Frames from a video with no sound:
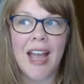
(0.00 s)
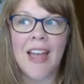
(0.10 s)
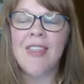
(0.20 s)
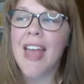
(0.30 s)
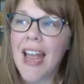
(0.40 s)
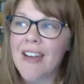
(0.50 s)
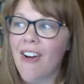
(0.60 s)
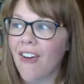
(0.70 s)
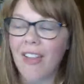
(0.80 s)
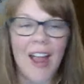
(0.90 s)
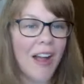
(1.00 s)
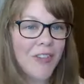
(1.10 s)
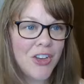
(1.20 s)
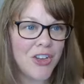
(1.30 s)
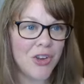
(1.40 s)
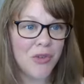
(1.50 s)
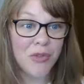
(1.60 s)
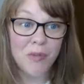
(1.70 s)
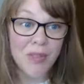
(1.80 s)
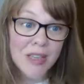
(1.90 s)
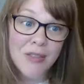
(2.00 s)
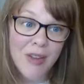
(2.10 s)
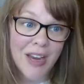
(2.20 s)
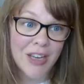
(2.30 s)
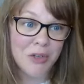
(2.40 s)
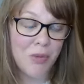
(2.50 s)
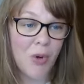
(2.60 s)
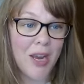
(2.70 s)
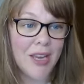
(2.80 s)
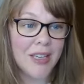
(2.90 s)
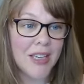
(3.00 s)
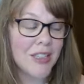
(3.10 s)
And then all I have to do from this vantage point